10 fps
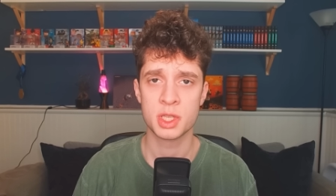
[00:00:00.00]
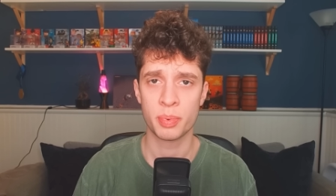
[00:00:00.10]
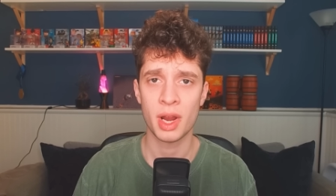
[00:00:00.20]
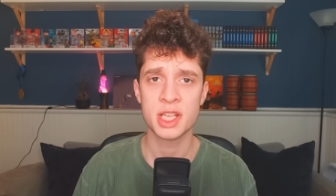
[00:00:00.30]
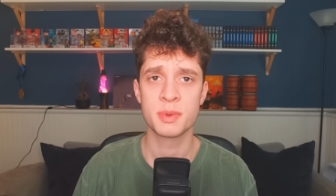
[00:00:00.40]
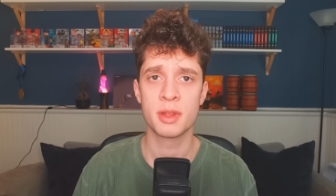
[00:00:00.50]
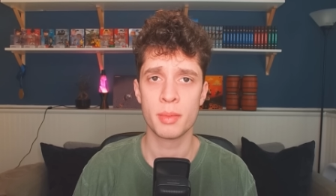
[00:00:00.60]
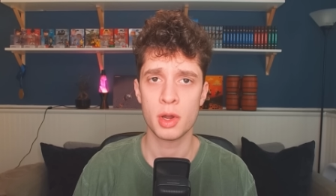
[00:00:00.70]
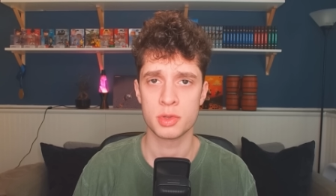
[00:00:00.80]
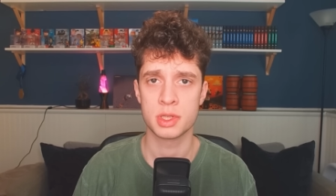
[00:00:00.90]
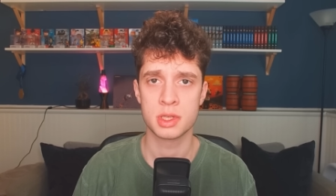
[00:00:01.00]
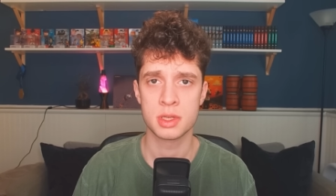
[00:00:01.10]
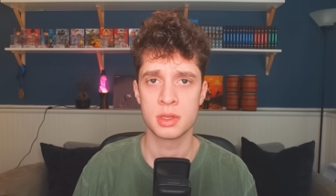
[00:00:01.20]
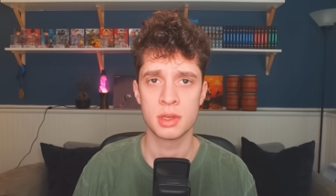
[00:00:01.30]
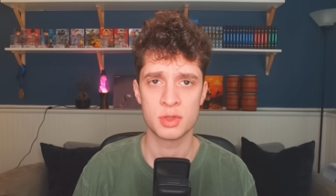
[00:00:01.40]
surprised me the
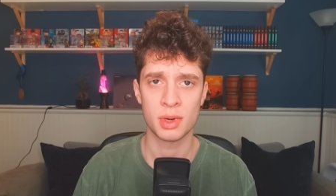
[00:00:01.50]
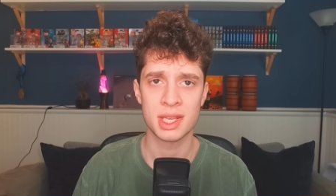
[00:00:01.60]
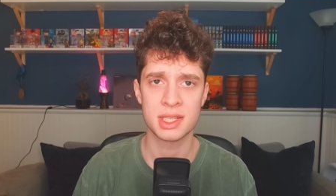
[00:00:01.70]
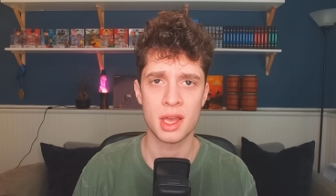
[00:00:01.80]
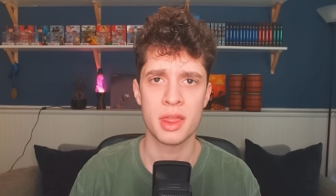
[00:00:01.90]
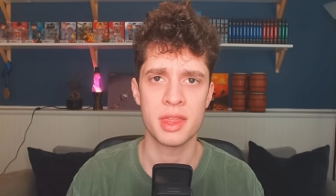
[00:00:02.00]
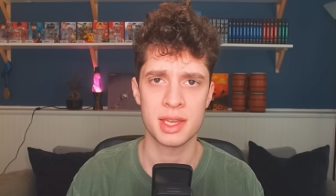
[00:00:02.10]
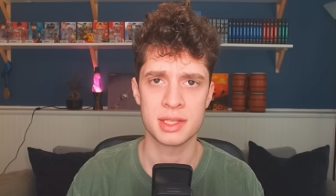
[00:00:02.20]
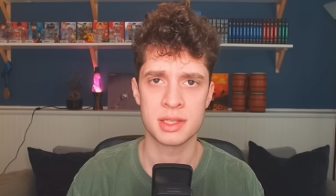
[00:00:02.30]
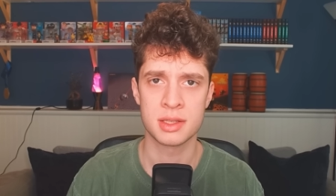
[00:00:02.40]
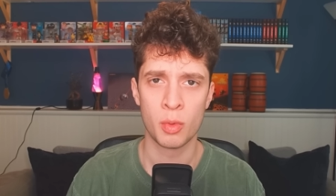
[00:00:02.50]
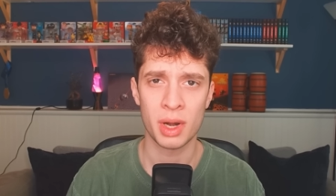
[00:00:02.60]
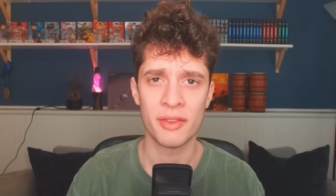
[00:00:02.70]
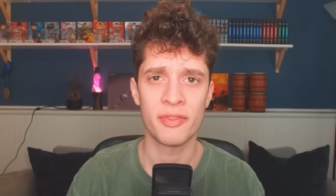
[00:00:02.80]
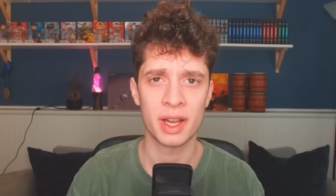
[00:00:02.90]
most is when I saw this, when
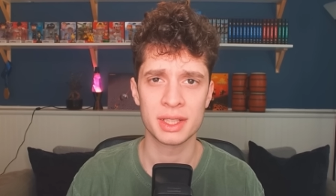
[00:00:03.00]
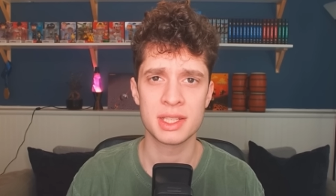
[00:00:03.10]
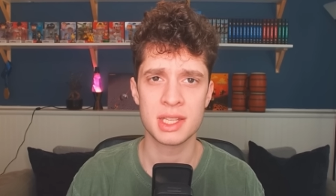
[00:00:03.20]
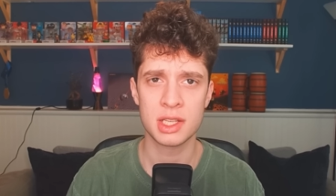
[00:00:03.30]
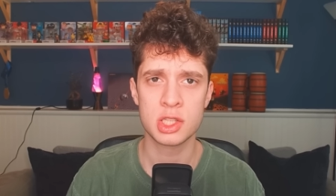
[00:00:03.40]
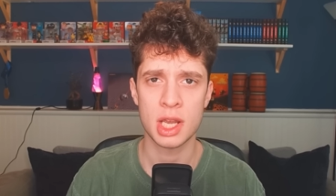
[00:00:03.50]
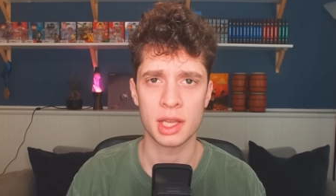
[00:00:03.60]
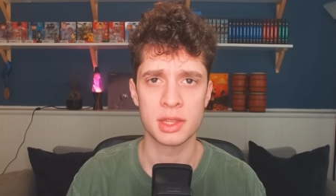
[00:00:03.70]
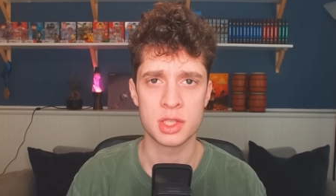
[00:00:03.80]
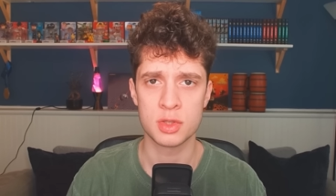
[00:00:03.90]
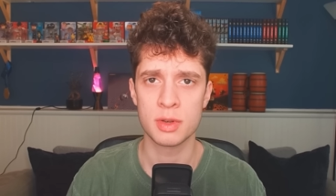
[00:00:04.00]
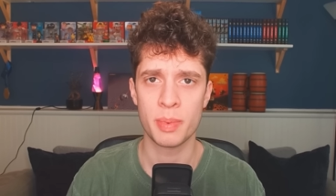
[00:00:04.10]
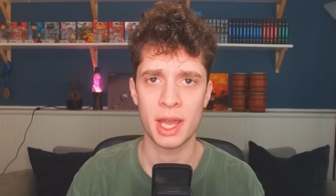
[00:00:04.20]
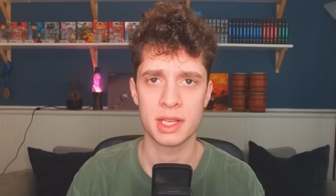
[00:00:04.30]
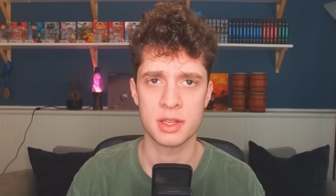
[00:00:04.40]
I finally did check the street
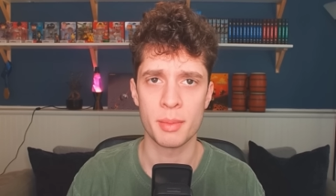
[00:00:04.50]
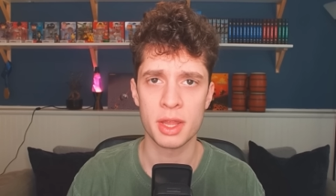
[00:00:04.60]
pass on my